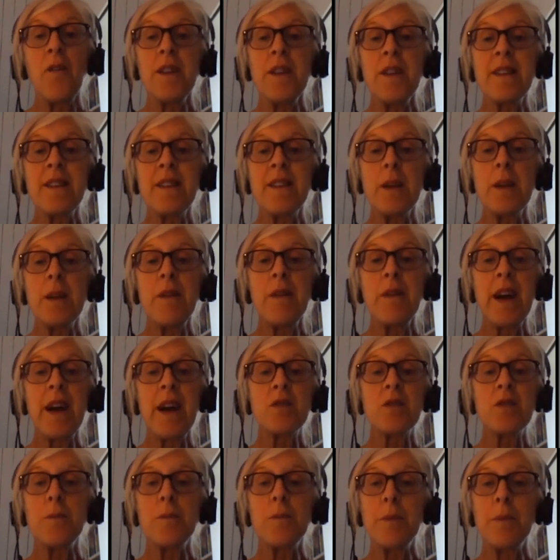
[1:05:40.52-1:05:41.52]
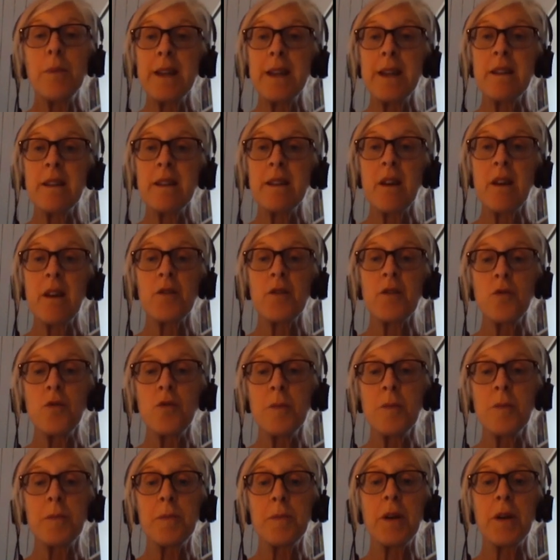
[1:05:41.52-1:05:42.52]
Obviously, we've had to abandon our
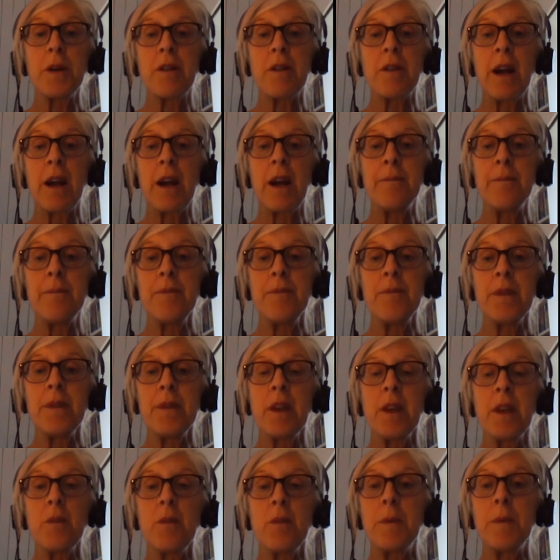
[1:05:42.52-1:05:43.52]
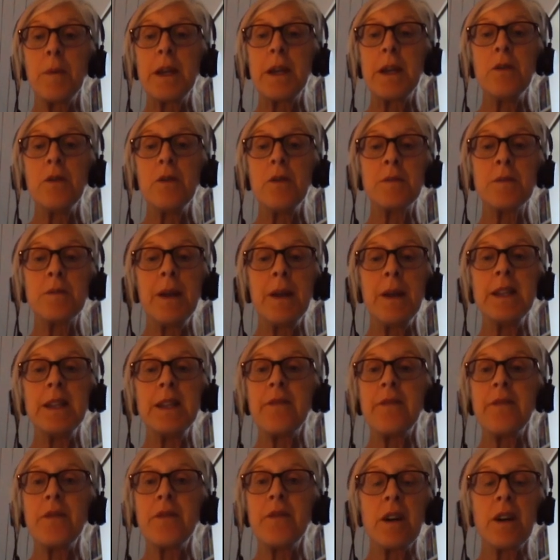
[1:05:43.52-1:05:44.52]
normal programme, where we use
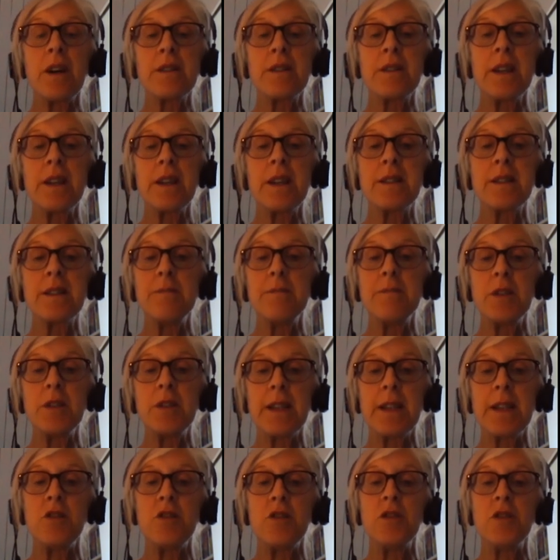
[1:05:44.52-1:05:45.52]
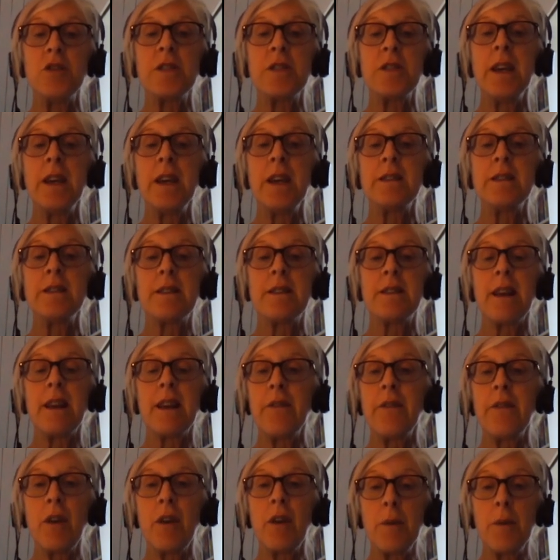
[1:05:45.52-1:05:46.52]
many different artists and musicians to
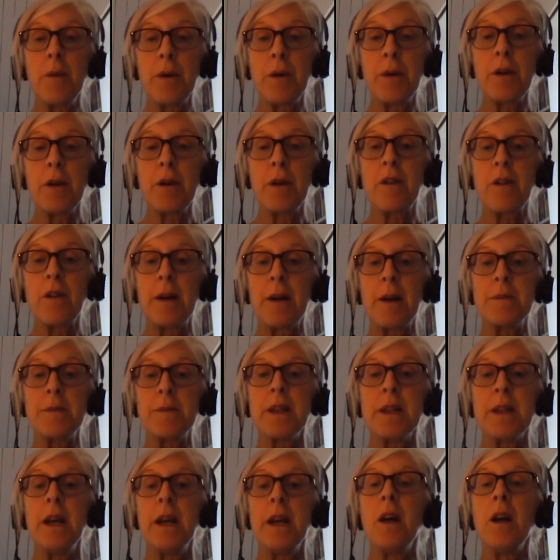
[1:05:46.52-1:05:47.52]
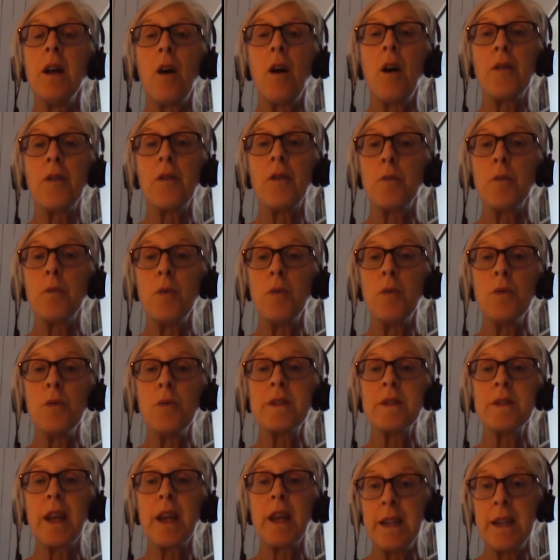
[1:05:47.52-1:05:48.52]
deliver our programmes on the
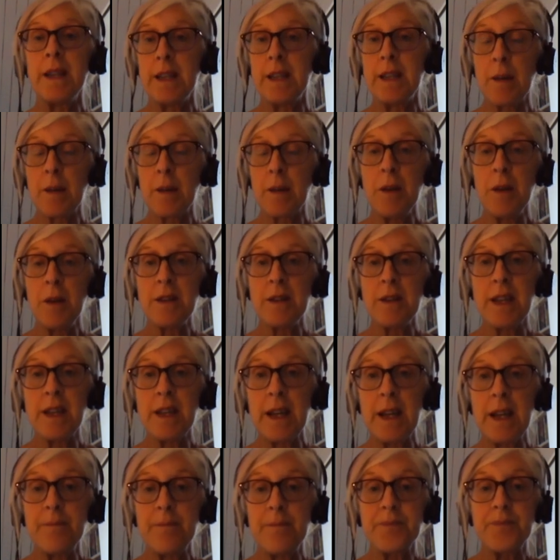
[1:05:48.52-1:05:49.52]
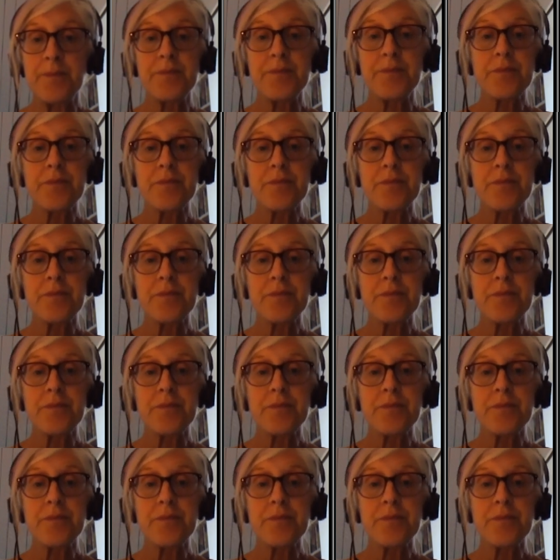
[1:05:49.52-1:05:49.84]
wards and in the community.